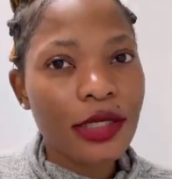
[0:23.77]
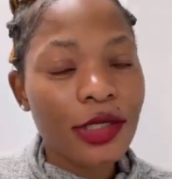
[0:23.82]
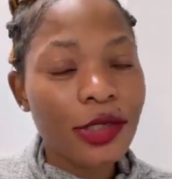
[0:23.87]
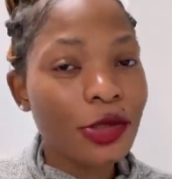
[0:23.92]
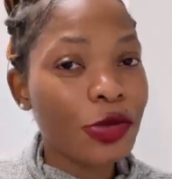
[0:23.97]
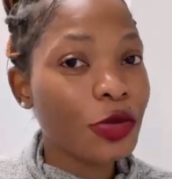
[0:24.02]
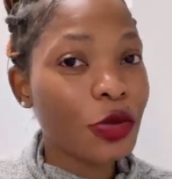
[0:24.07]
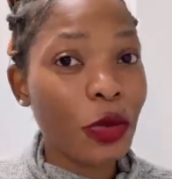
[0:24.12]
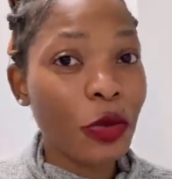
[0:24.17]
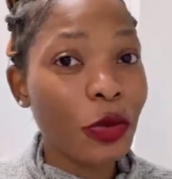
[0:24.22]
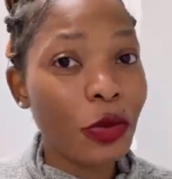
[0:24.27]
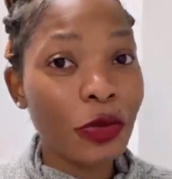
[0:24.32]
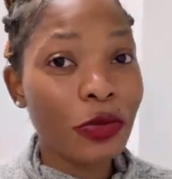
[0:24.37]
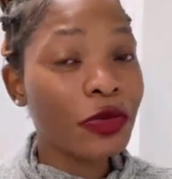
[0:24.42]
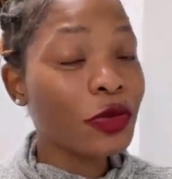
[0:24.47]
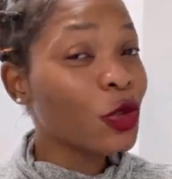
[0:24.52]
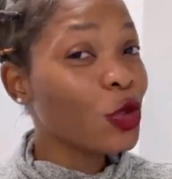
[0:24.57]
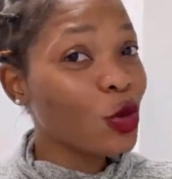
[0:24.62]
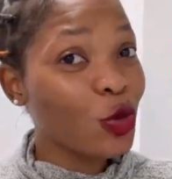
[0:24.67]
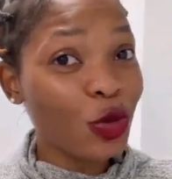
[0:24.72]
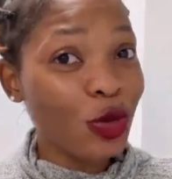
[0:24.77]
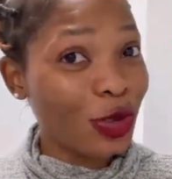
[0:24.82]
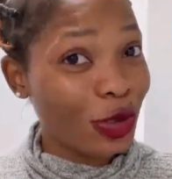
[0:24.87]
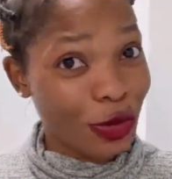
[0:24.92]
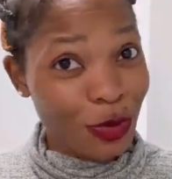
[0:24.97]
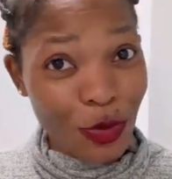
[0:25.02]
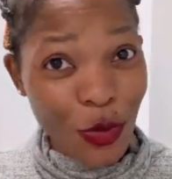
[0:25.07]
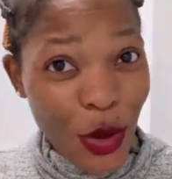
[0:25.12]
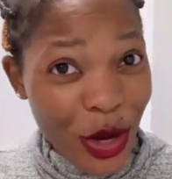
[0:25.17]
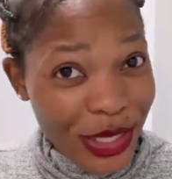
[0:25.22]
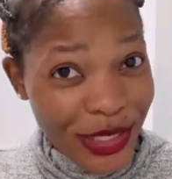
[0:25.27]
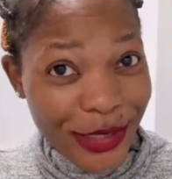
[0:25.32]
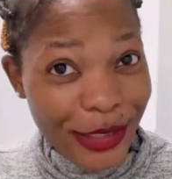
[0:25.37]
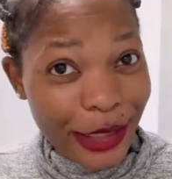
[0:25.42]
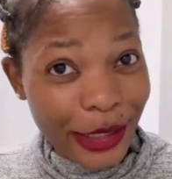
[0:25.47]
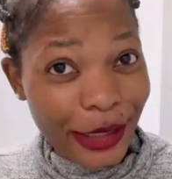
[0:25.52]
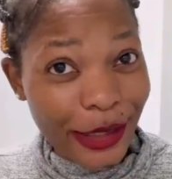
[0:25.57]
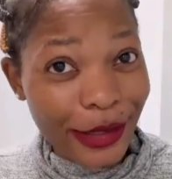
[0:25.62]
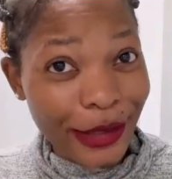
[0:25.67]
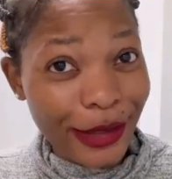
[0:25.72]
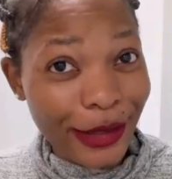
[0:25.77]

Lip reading: So choose wisely.